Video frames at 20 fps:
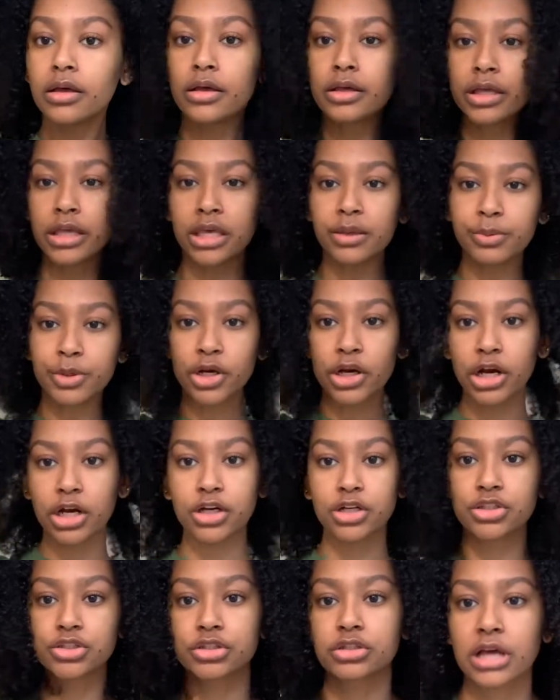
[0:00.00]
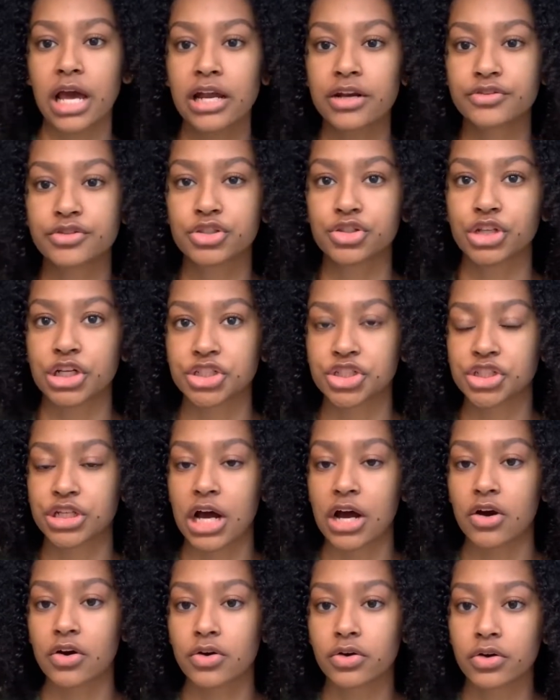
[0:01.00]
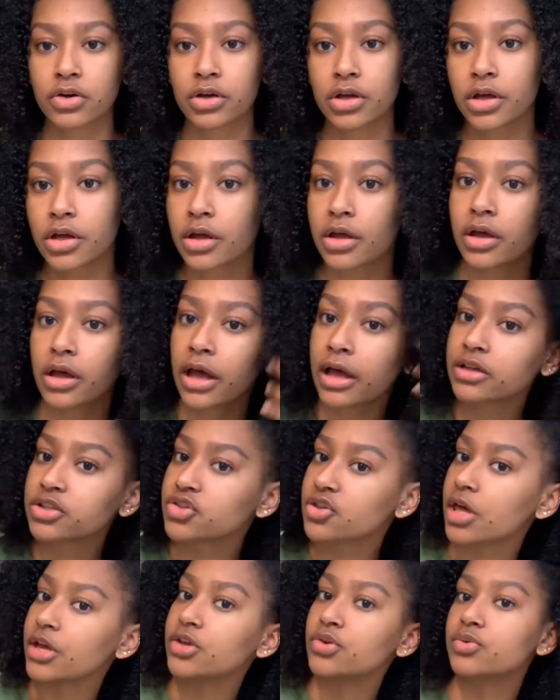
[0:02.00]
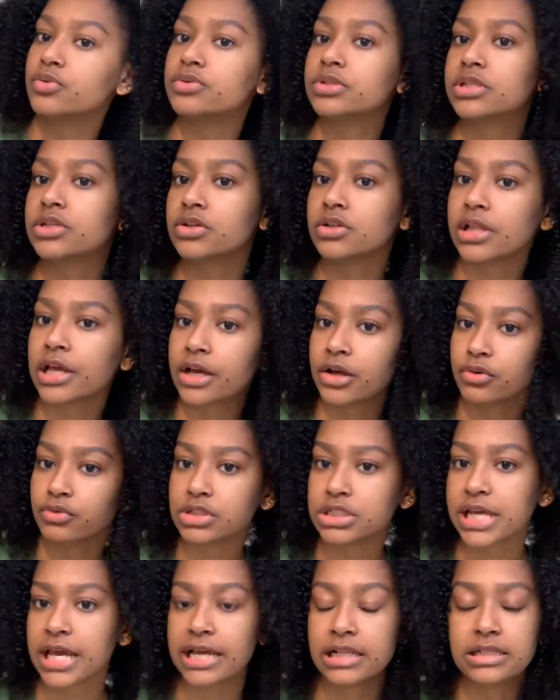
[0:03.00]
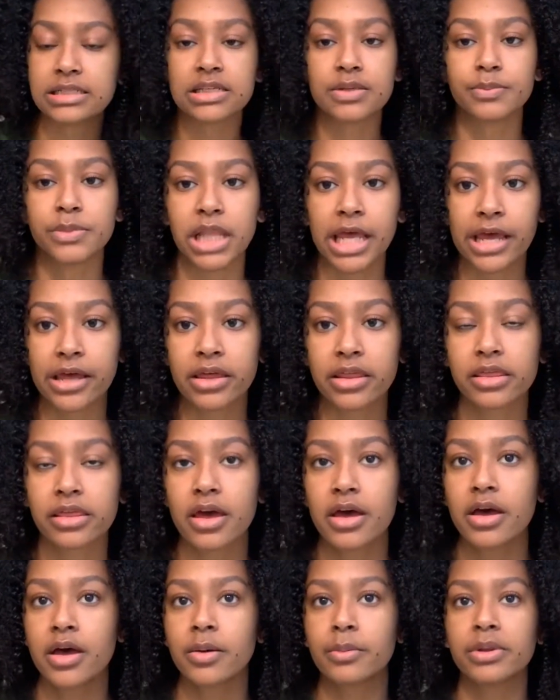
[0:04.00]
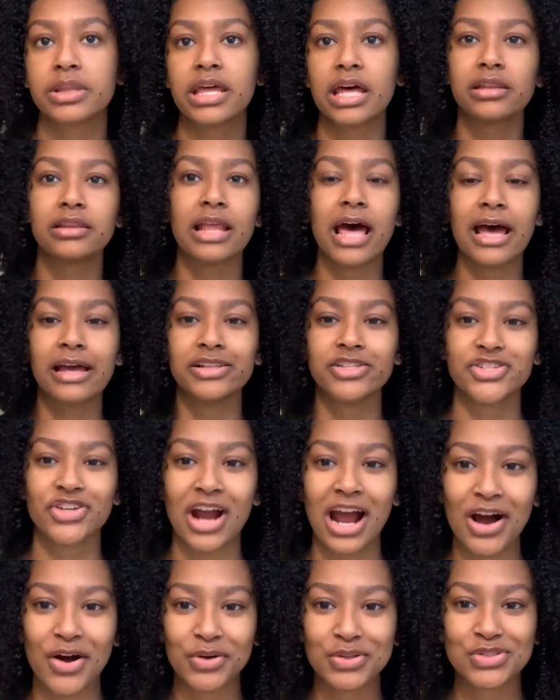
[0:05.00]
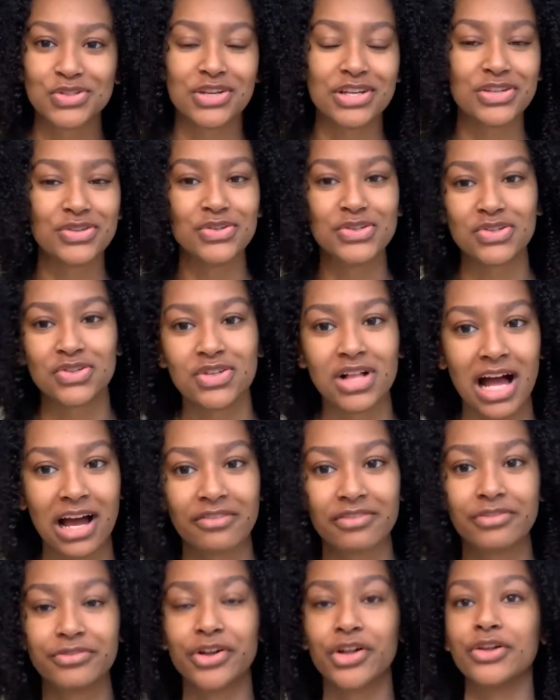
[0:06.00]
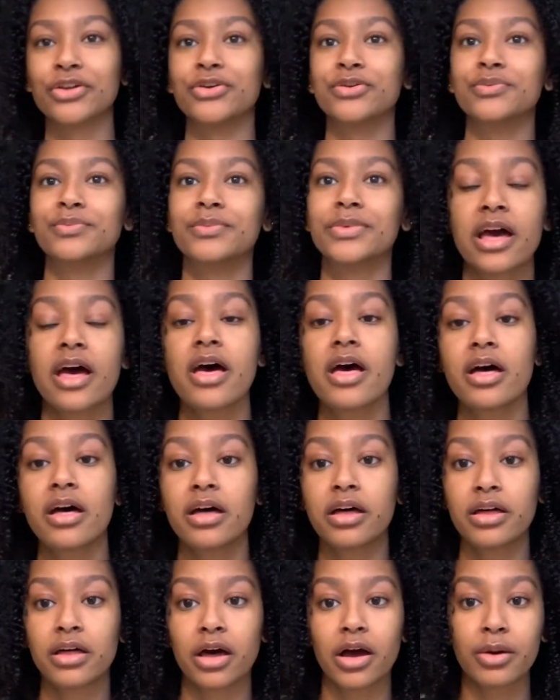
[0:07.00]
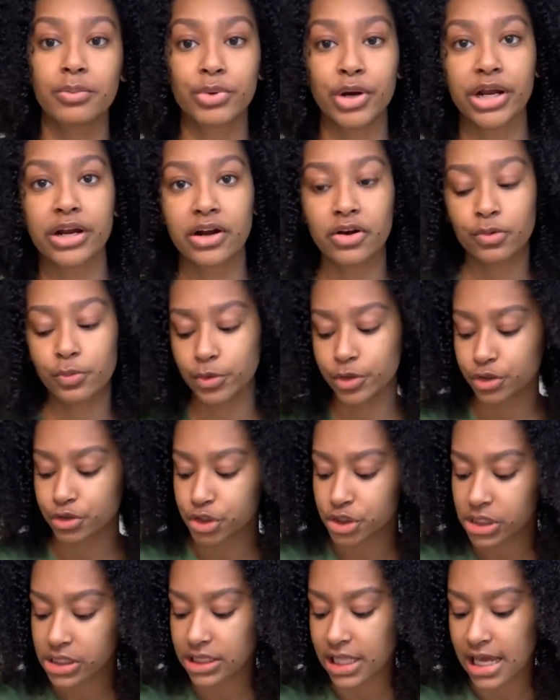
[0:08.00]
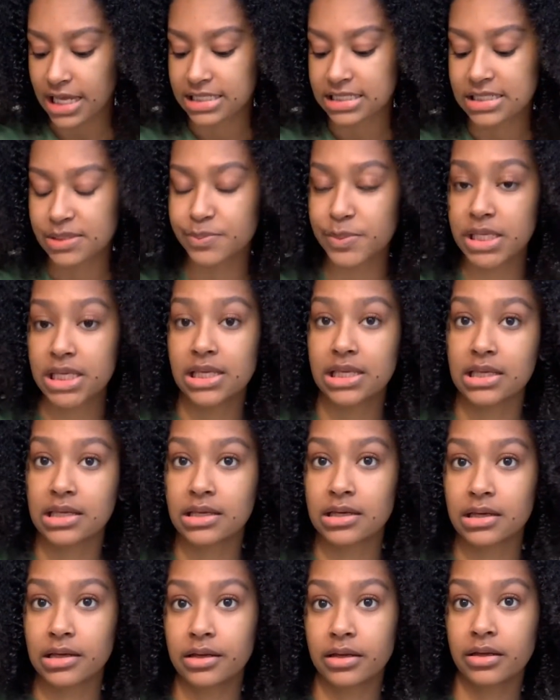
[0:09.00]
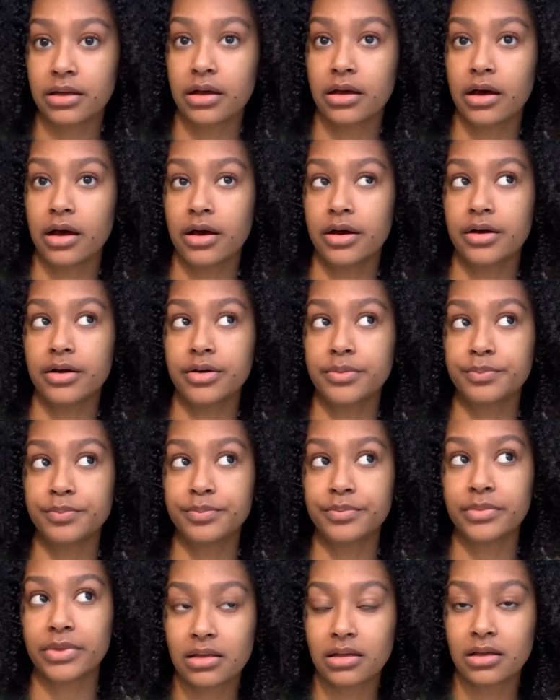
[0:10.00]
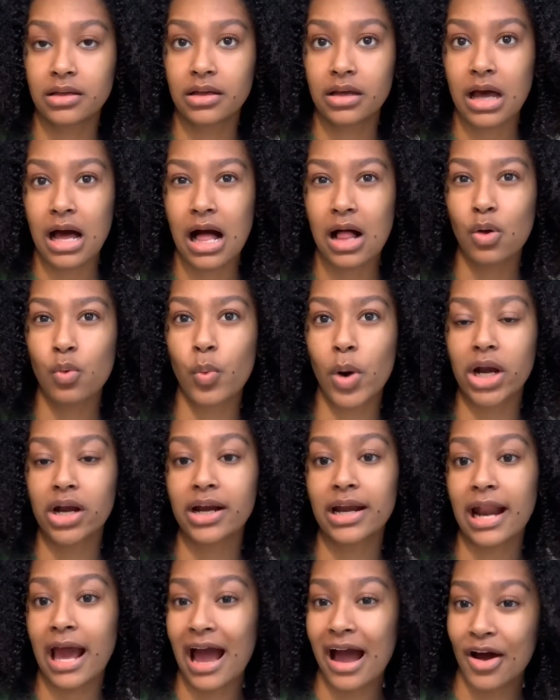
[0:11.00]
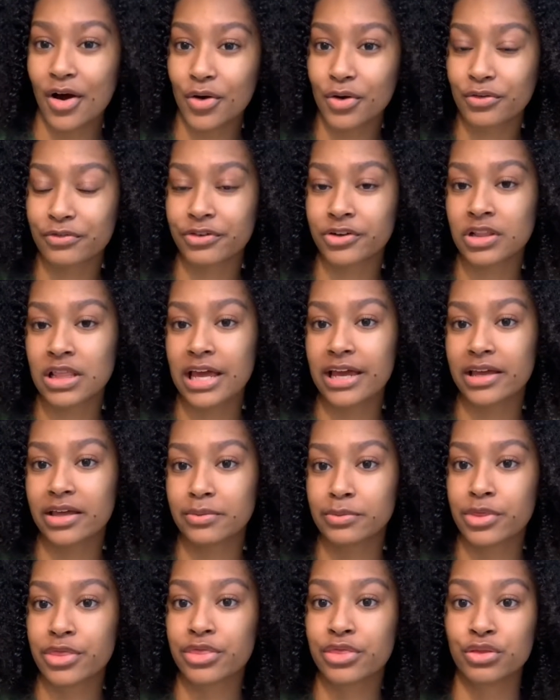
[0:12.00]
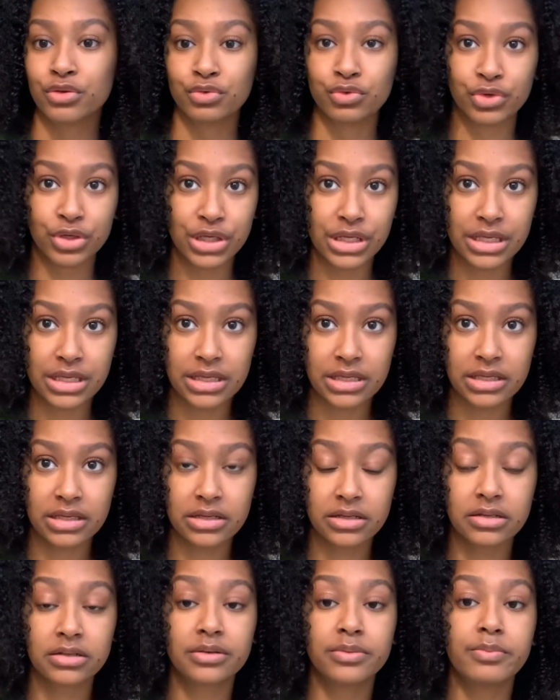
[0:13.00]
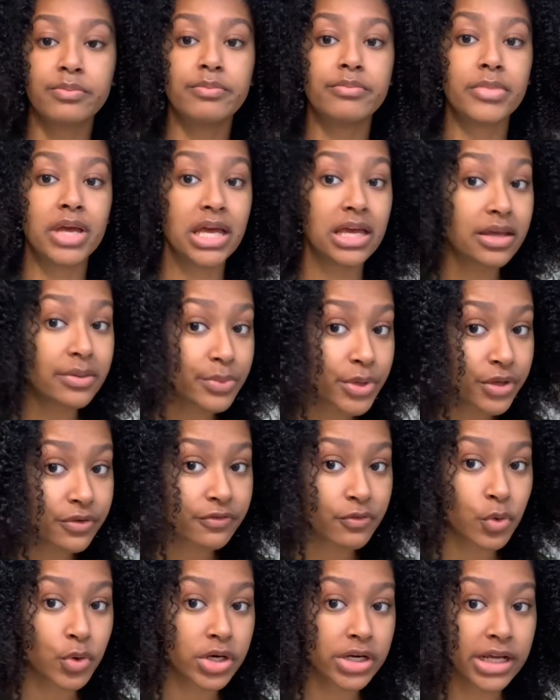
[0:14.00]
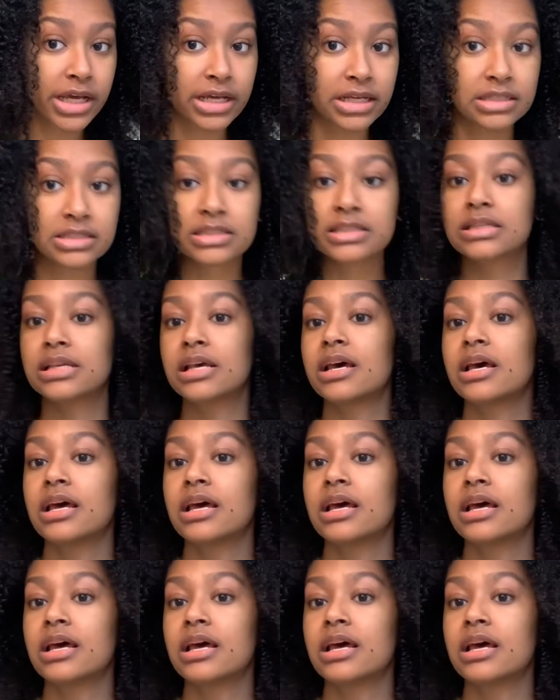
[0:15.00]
keep your hair kind of stretched out so that you still like retain some length, but then the ends are out, so like you still have the volume. A braid out will usually last me, I'll wear it out for like 3, maybe 4 days.